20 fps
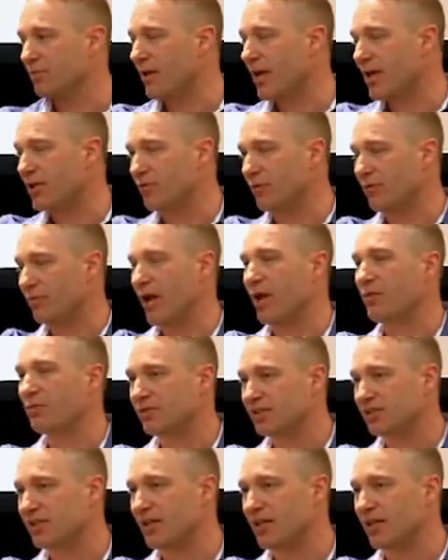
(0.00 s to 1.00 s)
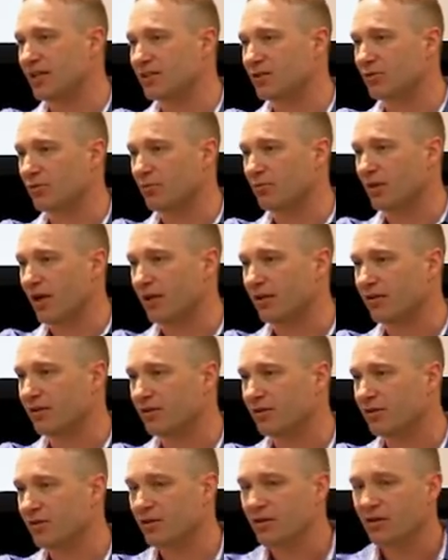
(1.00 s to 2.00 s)
they're making repayments here to a bank,
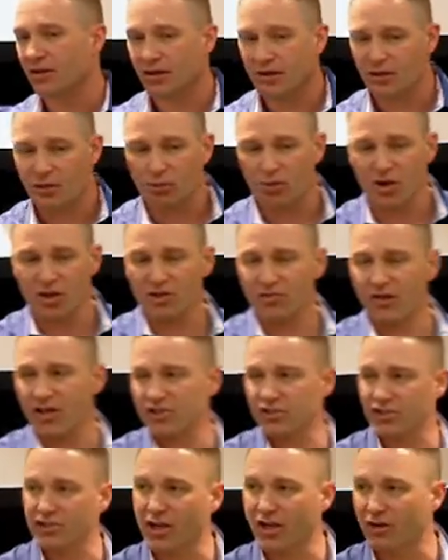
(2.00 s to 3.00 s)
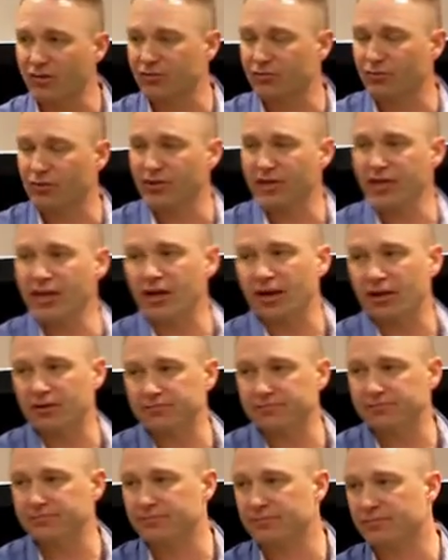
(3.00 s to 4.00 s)
while they're actually going through here.
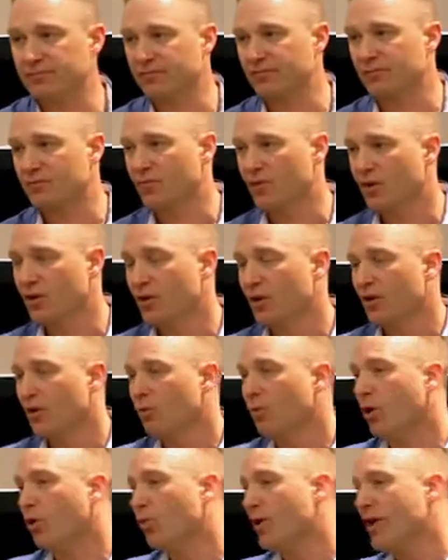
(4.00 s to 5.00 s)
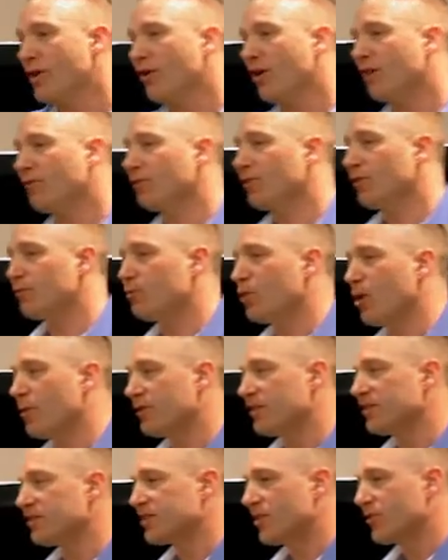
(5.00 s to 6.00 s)
What we offer at
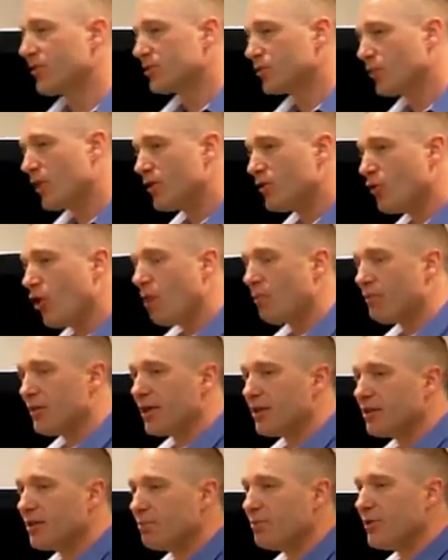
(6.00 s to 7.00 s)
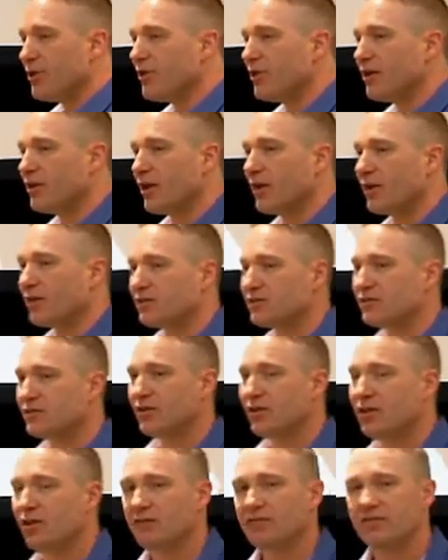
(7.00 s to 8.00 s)
Property Secrets, we're copying the
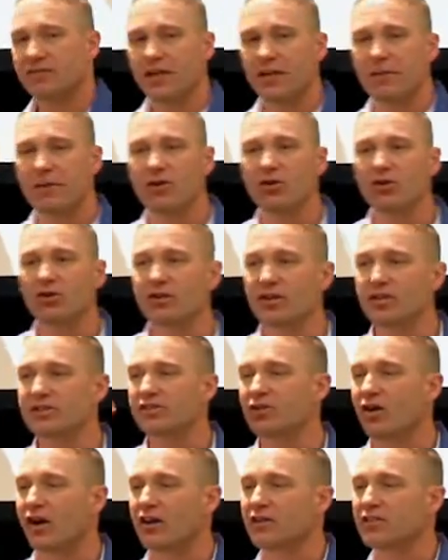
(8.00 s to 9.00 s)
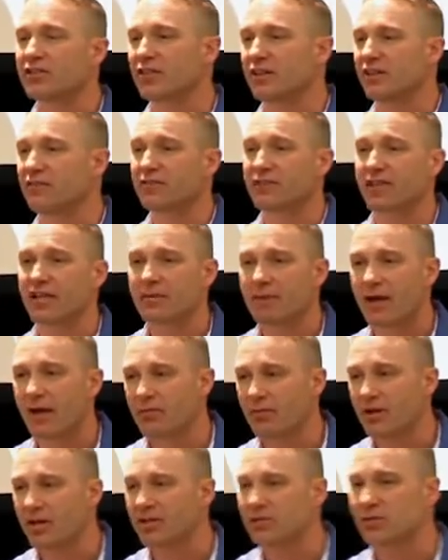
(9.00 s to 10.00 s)
billionaires. Forget about all these guys here, forget
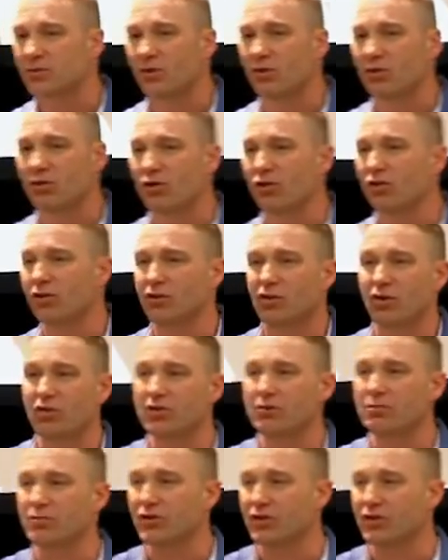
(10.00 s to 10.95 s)
about me as well, all the